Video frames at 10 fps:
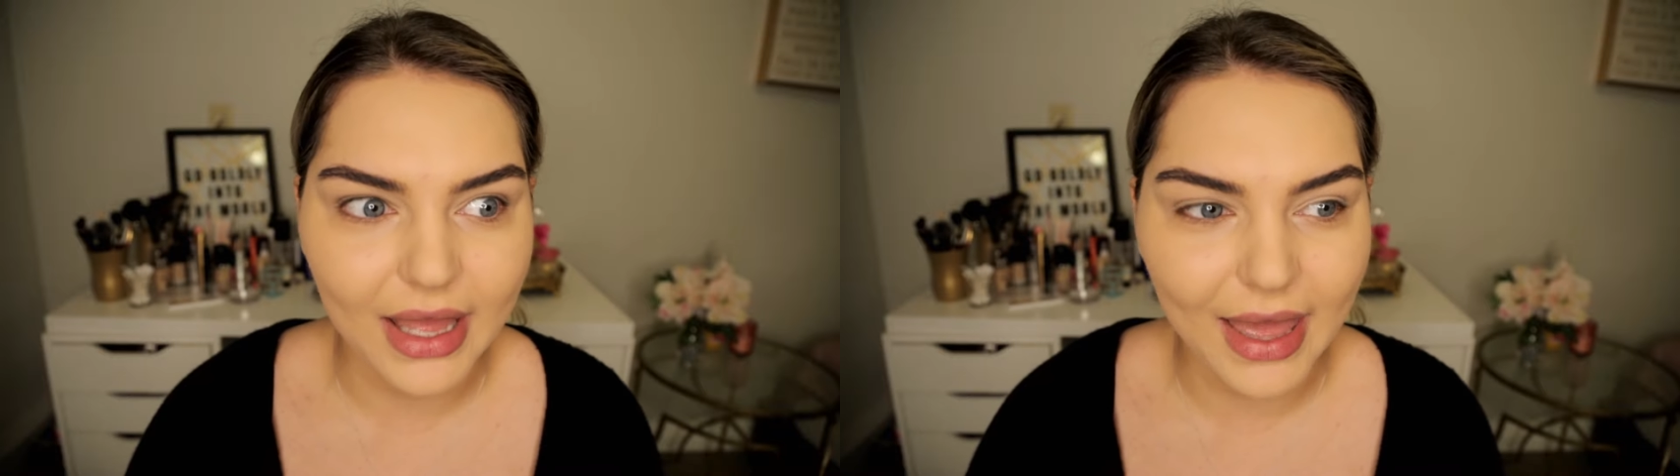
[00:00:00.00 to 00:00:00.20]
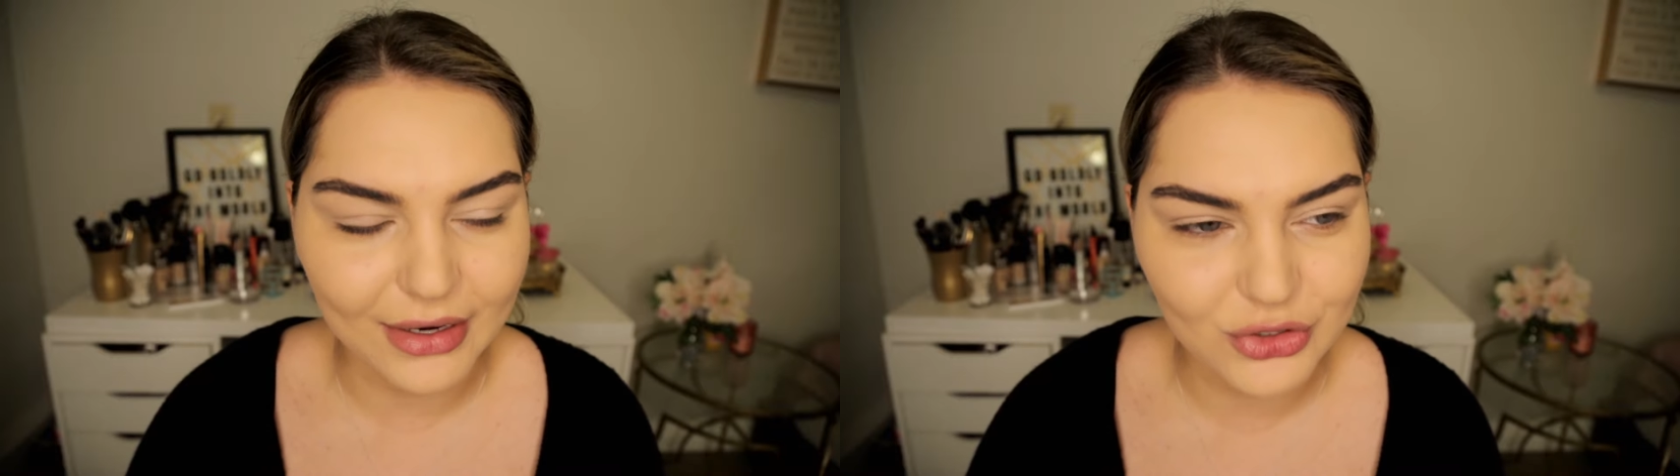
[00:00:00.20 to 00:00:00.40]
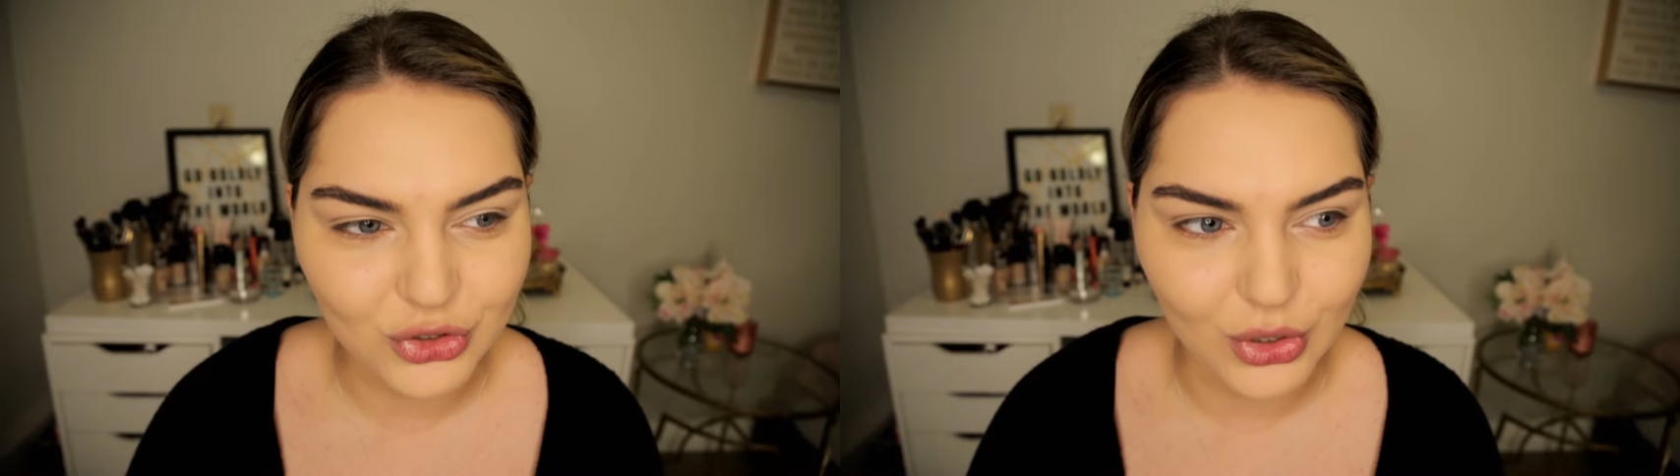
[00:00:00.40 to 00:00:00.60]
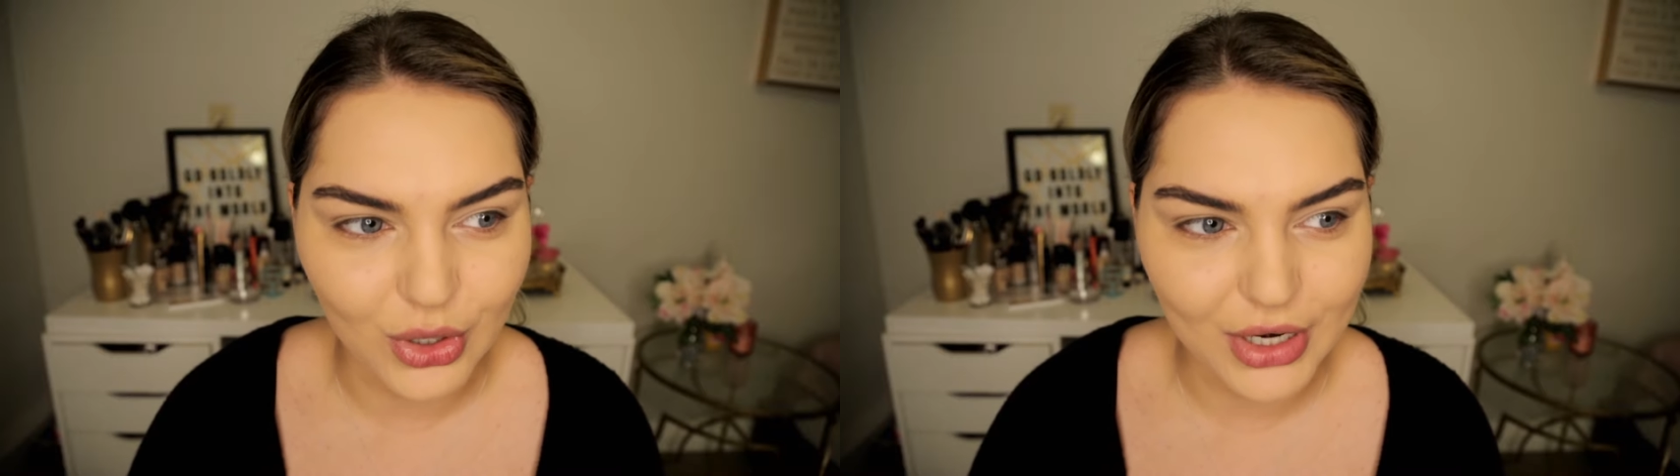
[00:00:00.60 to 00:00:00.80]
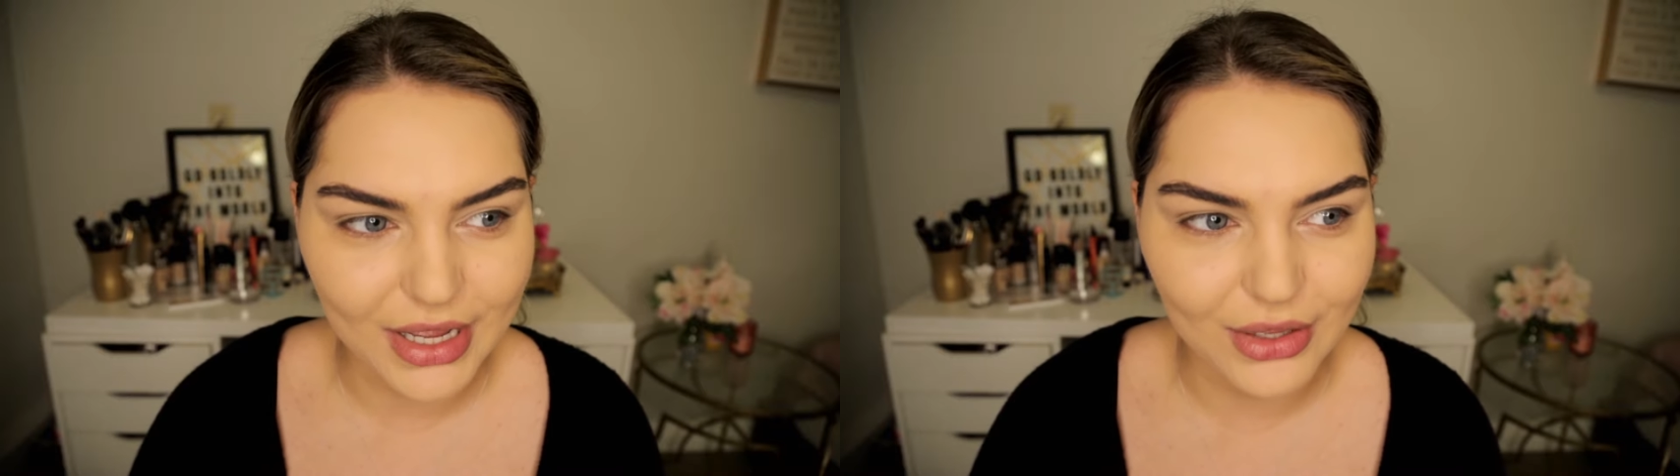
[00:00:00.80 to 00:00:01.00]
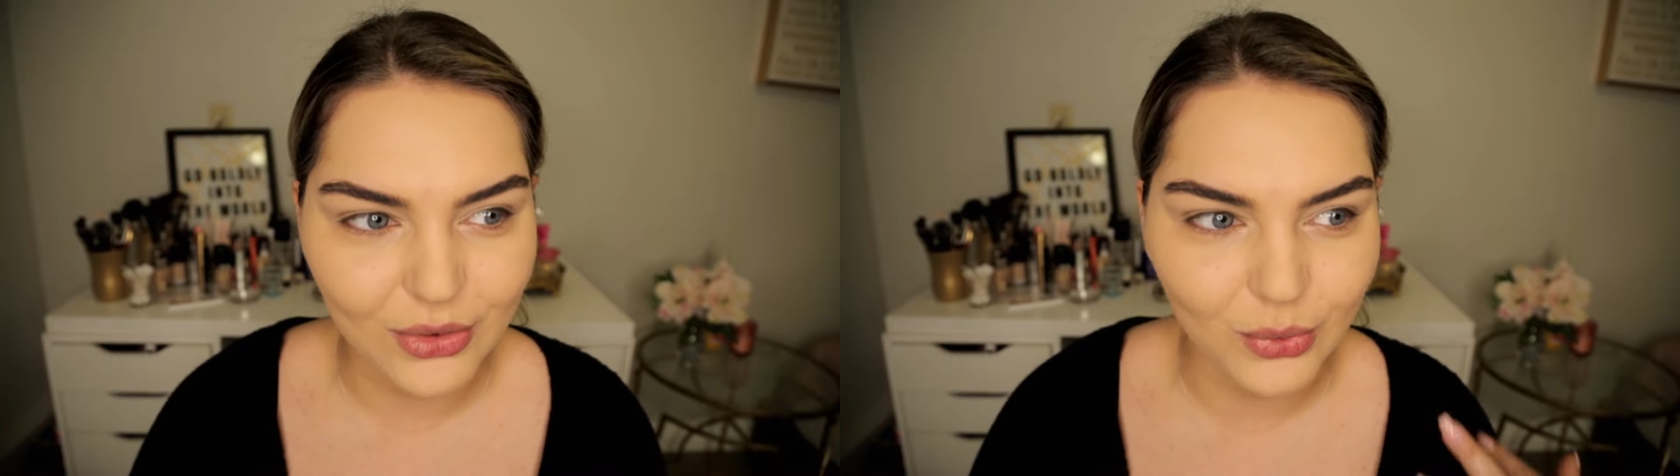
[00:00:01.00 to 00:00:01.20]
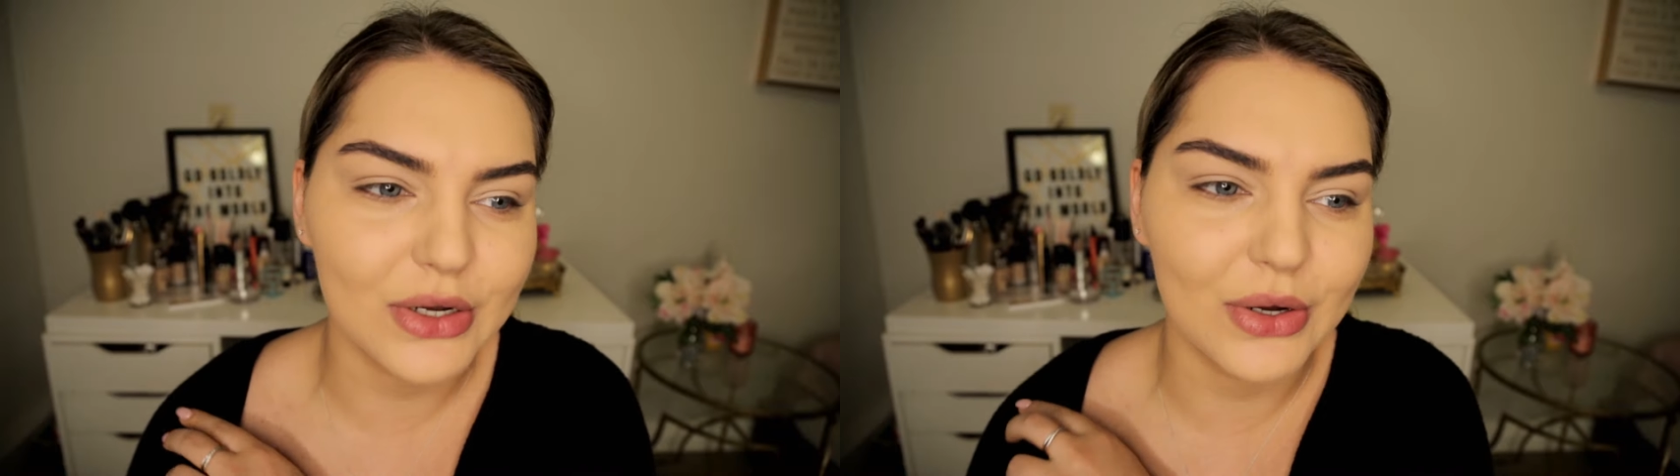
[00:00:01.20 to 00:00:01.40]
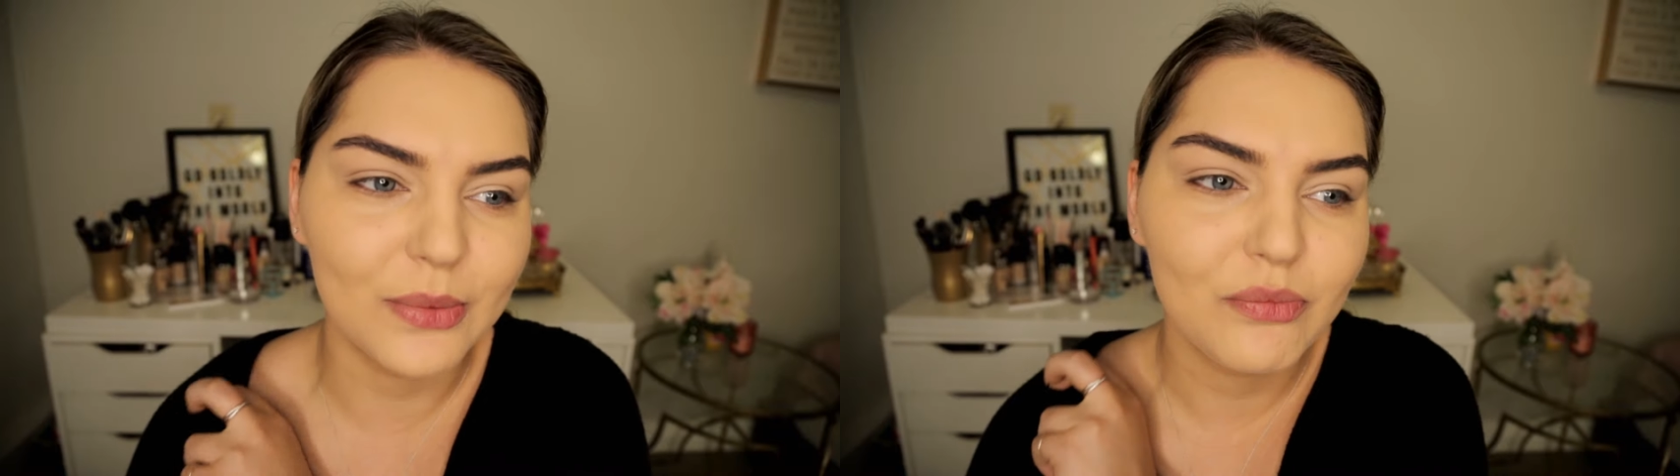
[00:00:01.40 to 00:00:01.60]
extra hard at you,
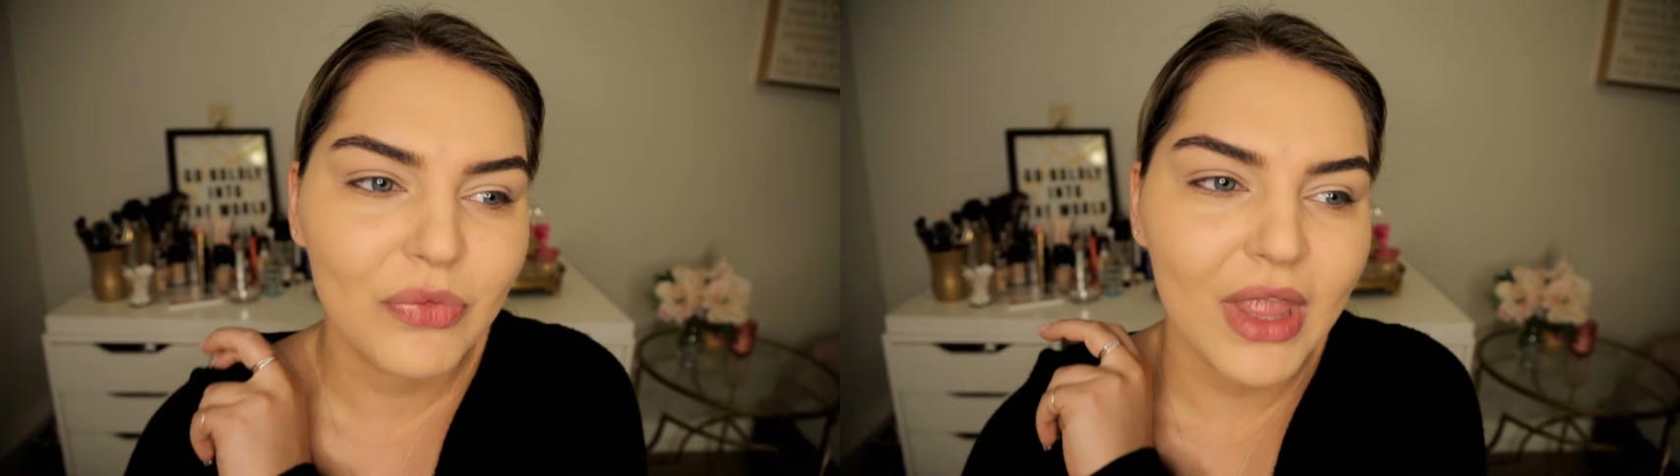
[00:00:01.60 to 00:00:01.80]
so